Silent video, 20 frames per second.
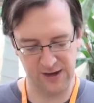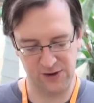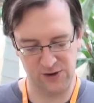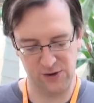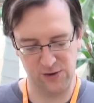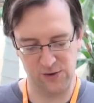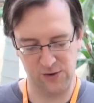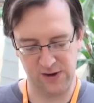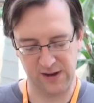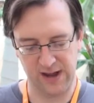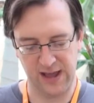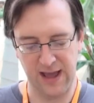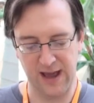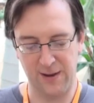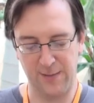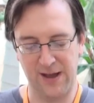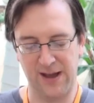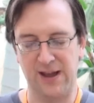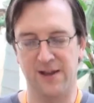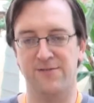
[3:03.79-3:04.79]
Do
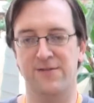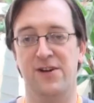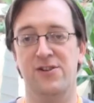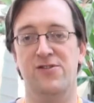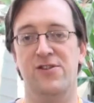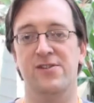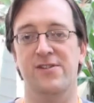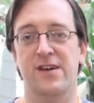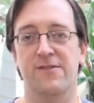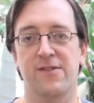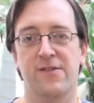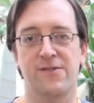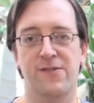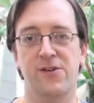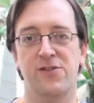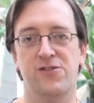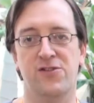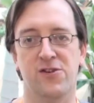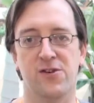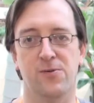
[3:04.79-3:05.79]
Anime Conventions Have a
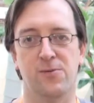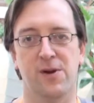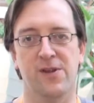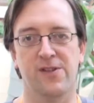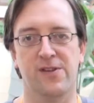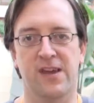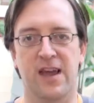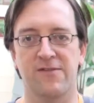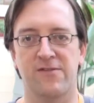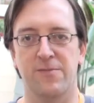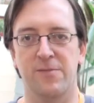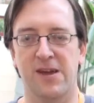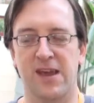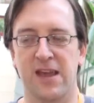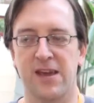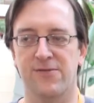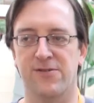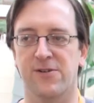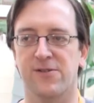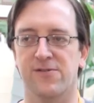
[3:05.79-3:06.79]
Future with Kevin
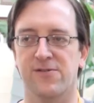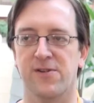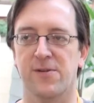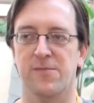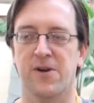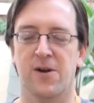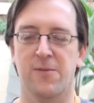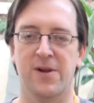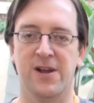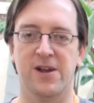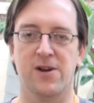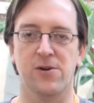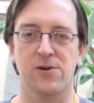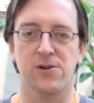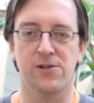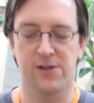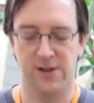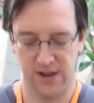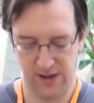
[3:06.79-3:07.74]
McKeever from Harmony Gold,